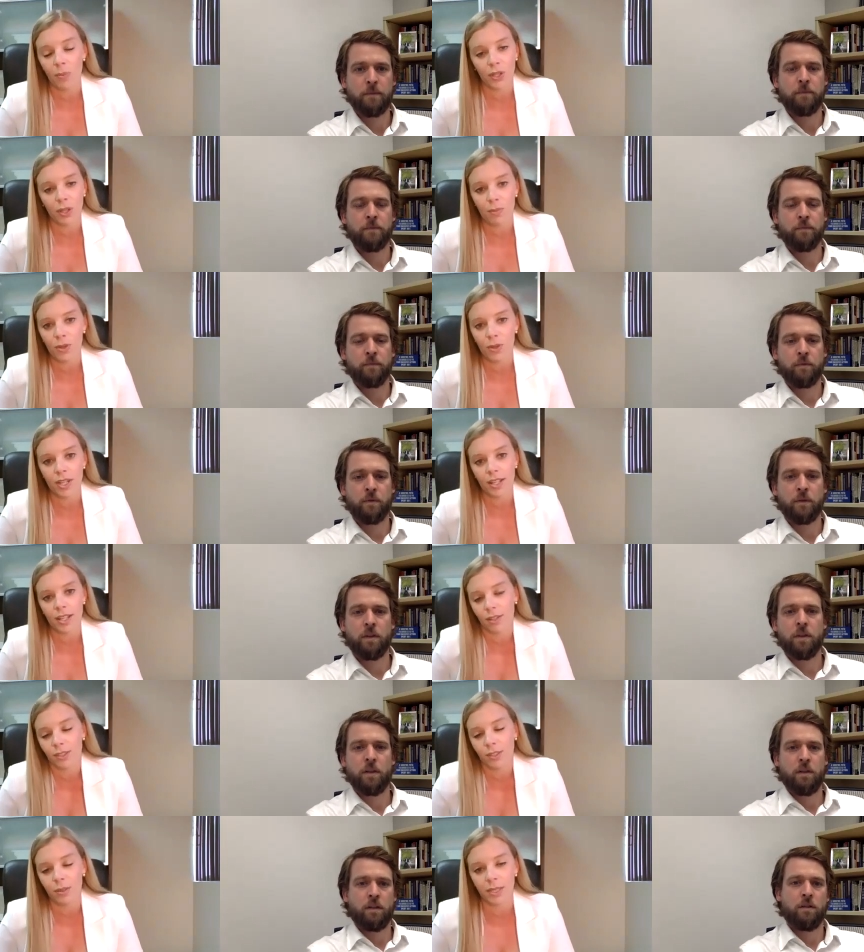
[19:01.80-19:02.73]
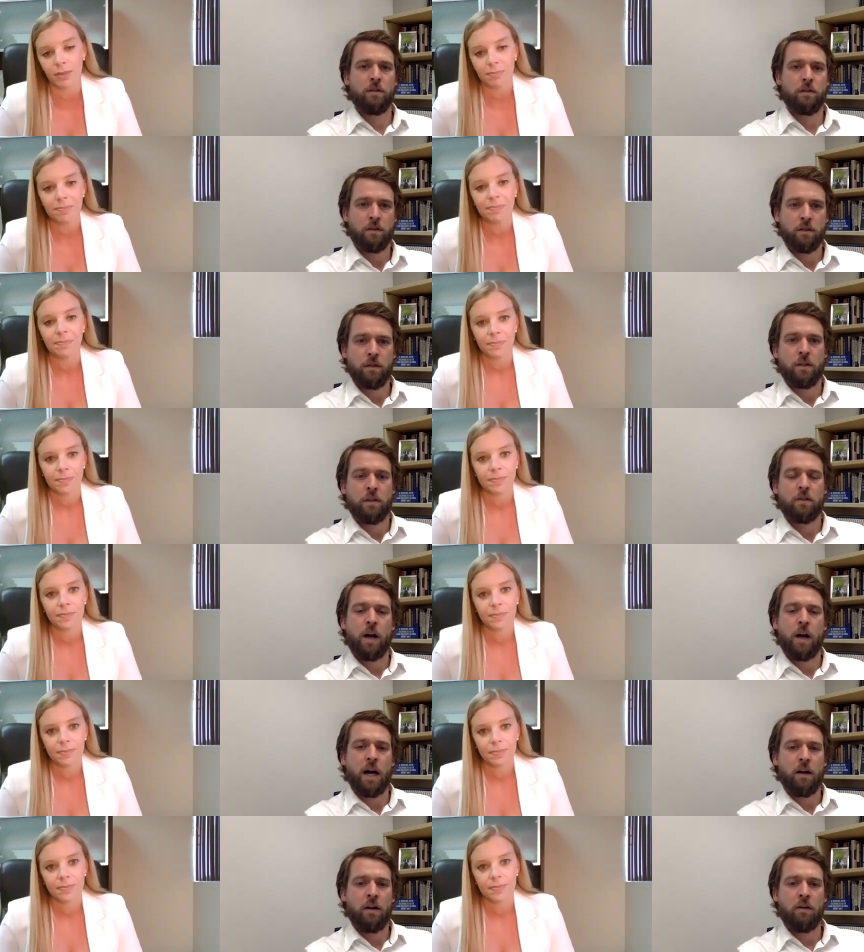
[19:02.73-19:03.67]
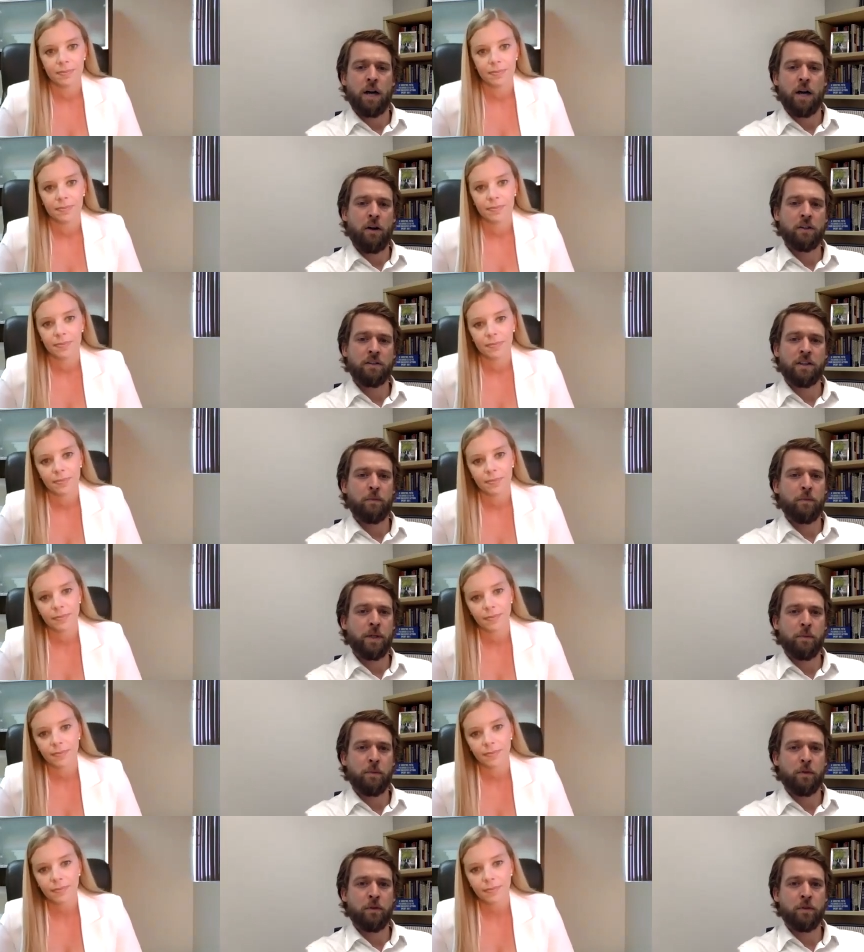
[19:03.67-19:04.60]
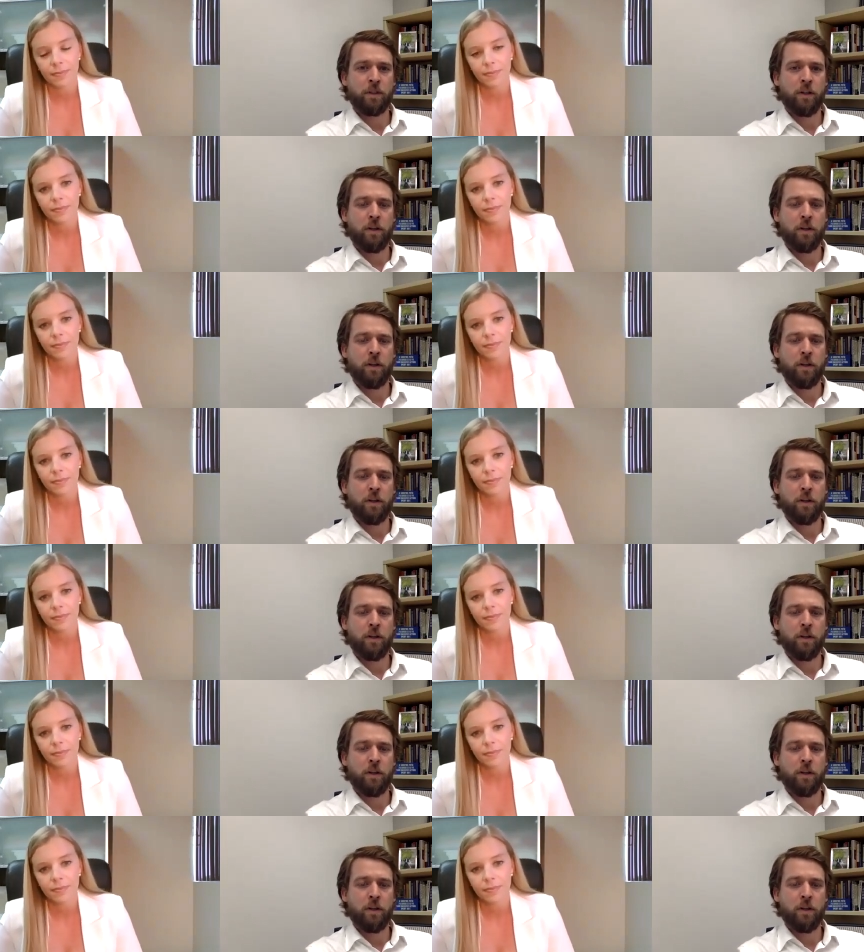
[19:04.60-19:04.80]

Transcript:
Speaker 1: the community. I'll do it.
Speaker 2: So how, how else can people, you